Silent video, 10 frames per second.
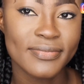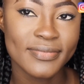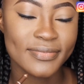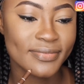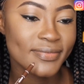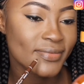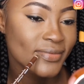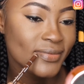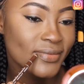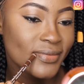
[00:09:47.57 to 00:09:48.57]

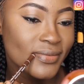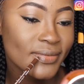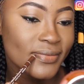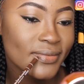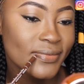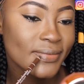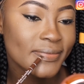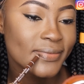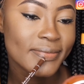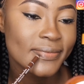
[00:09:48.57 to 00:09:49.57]
a
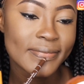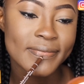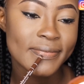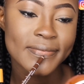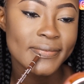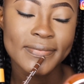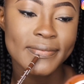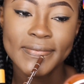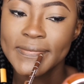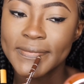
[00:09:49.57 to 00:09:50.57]
mattifying
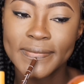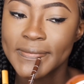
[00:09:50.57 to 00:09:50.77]
lippy.